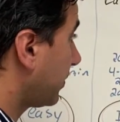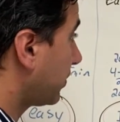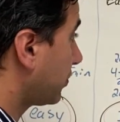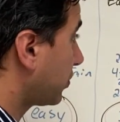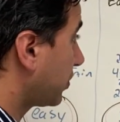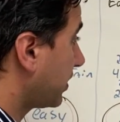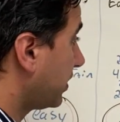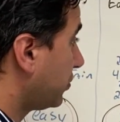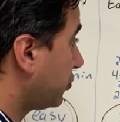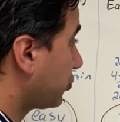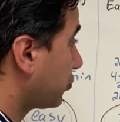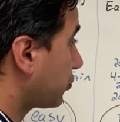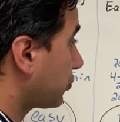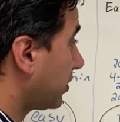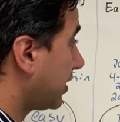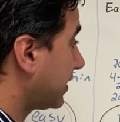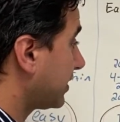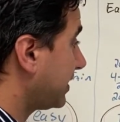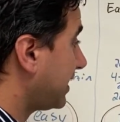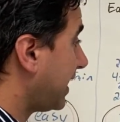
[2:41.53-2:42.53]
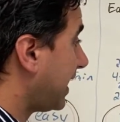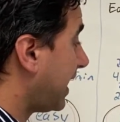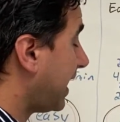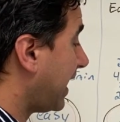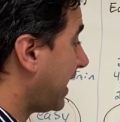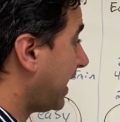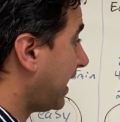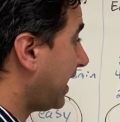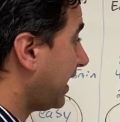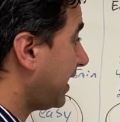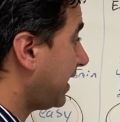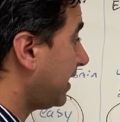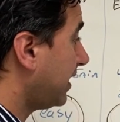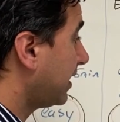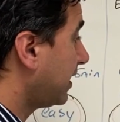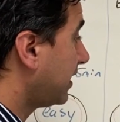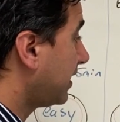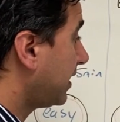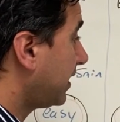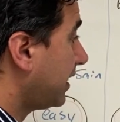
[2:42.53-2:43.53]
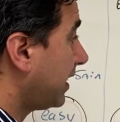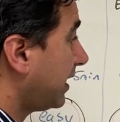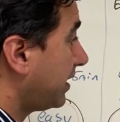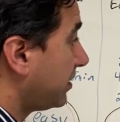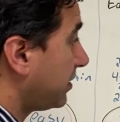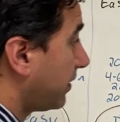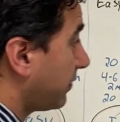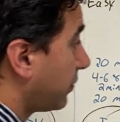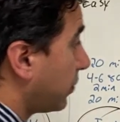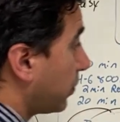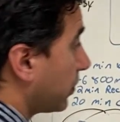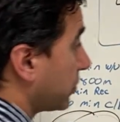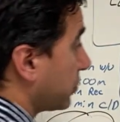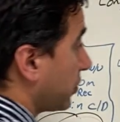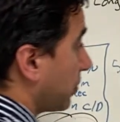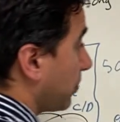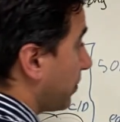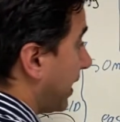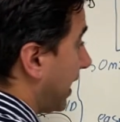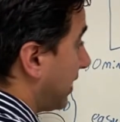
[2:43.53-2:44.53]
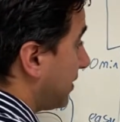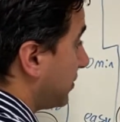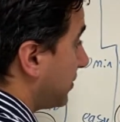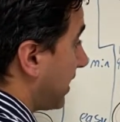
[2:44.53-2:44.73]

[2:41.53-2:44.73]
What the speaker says: construct and of course a rest.